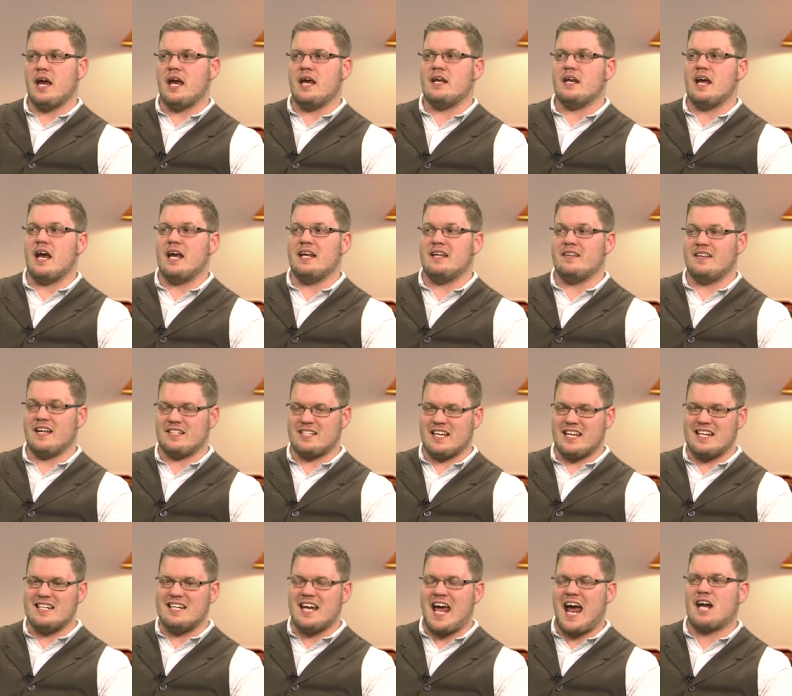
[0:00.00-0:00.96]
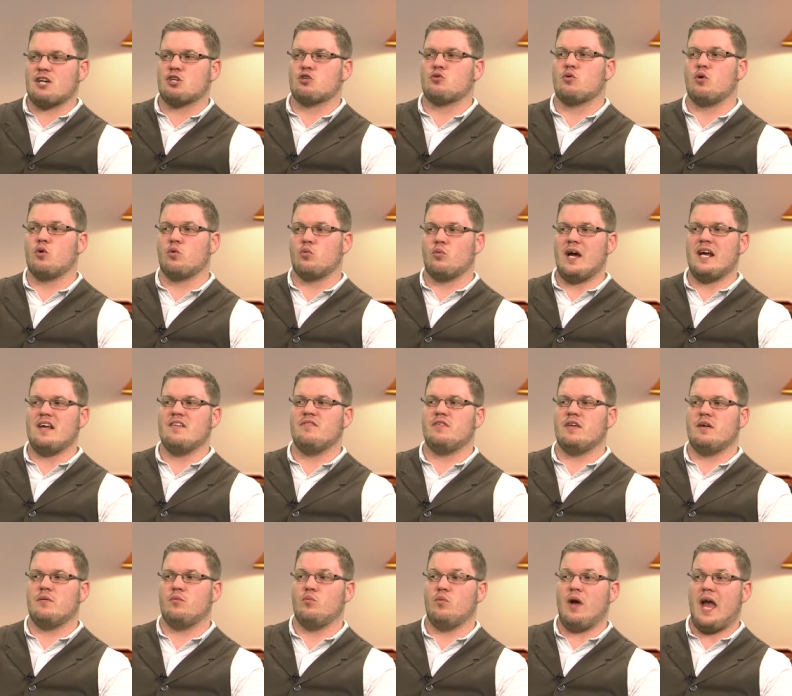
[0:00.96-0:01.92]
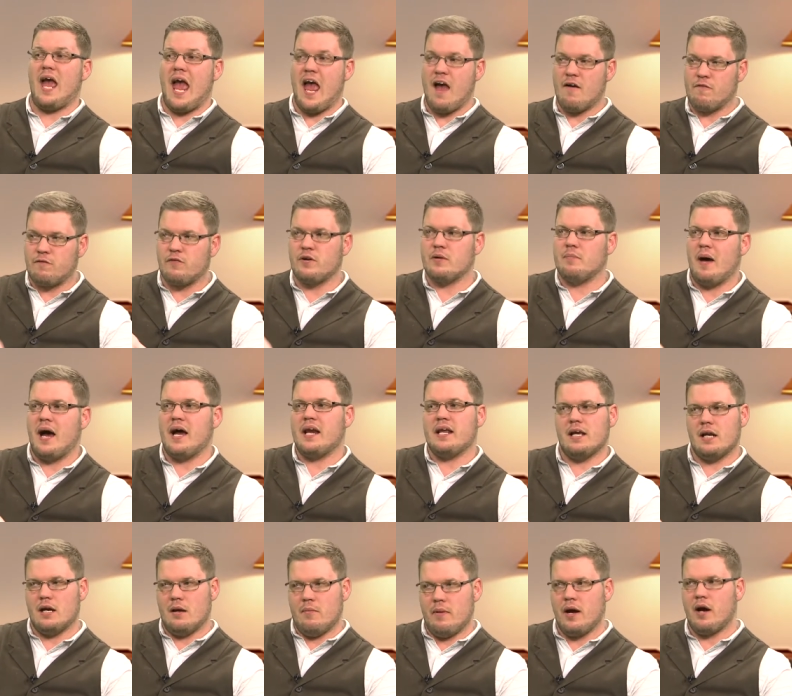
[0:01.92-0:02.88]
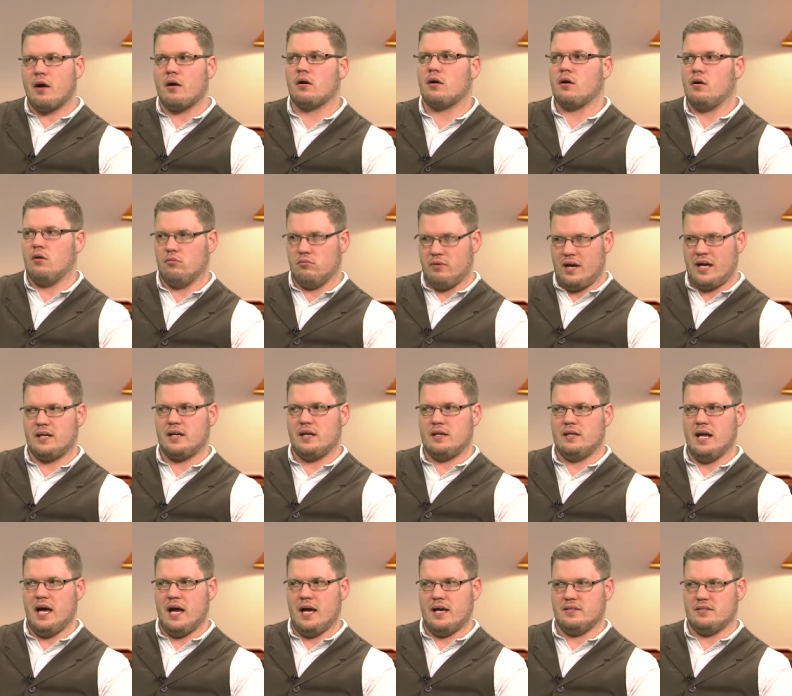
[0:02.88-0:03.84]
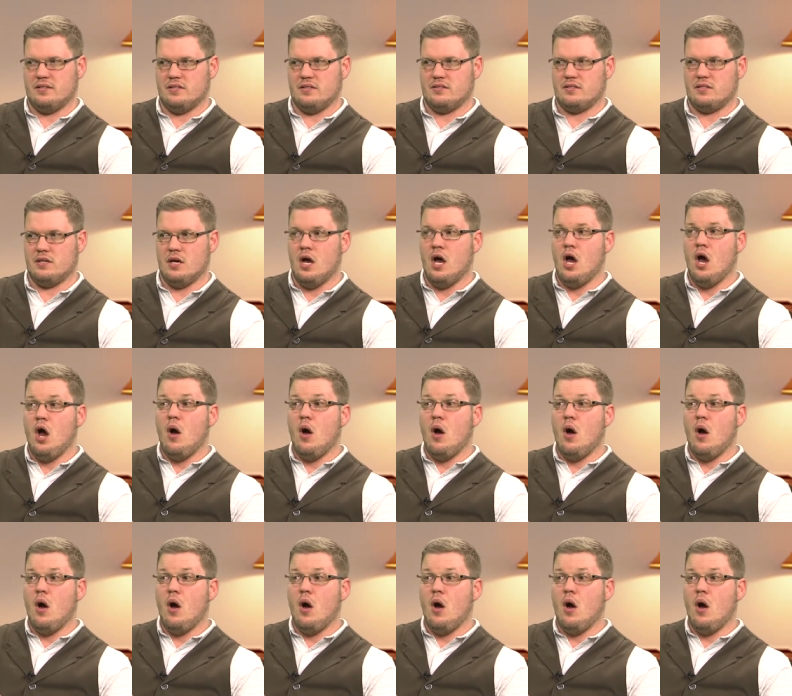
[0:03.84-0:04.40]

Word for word: a, a, that's a natural right that everybody in America recognizes.